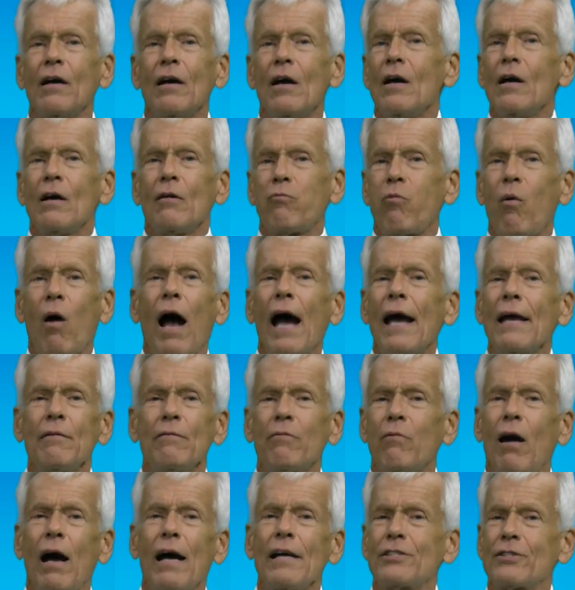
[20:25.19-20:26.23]

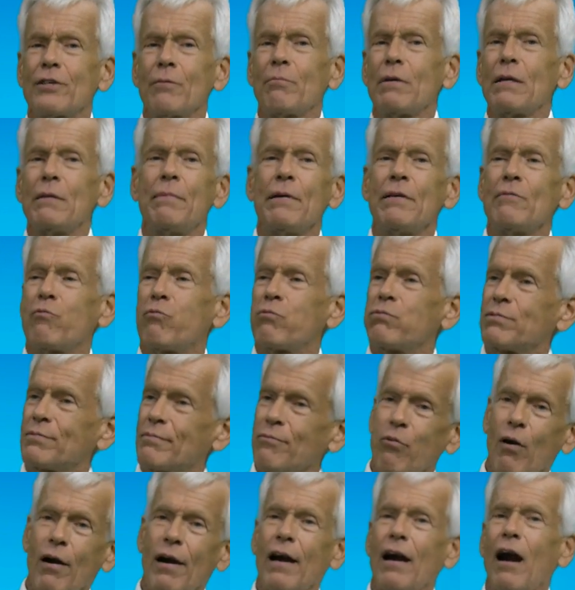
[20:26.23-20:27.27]
Why should we be
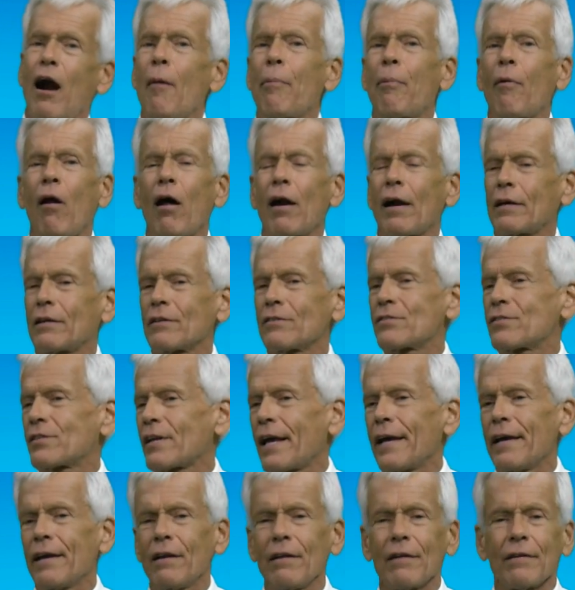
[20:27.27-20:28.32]
running our product on
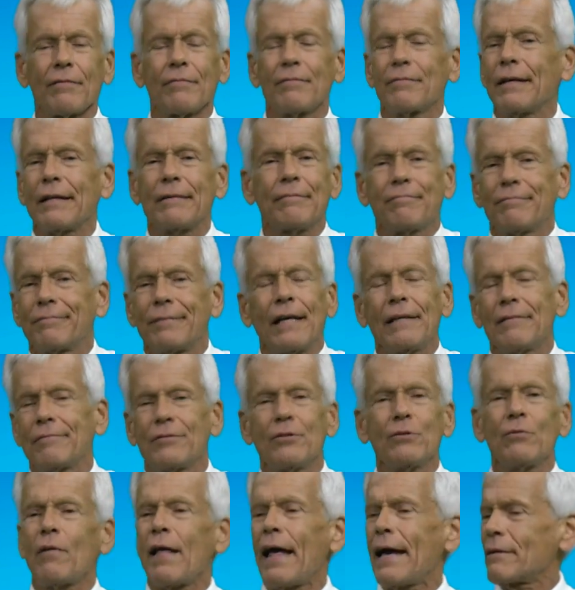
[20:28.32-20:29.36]
sale and
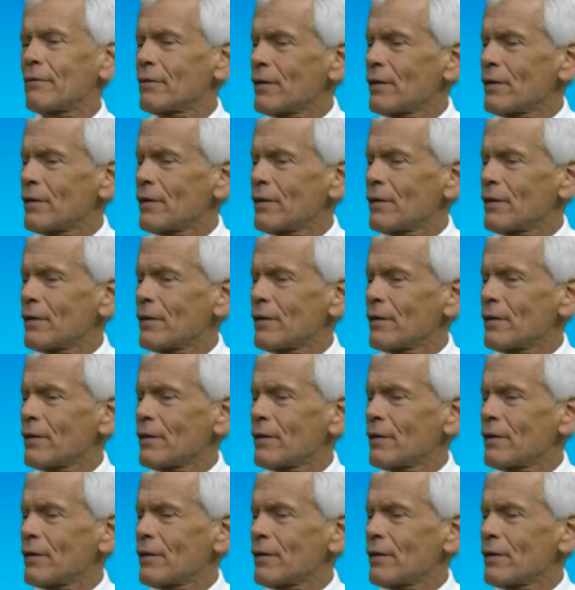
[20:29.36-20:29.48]
do that?